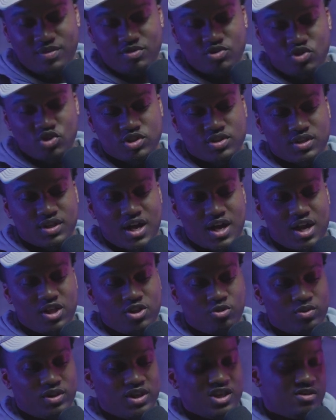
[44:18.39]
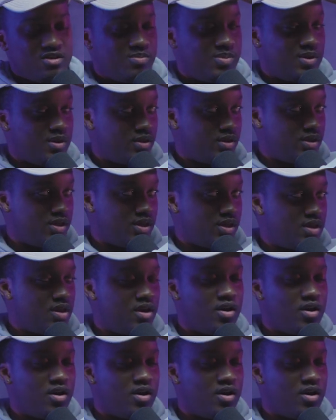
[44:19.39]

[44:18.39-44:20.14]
just the kind of the relatability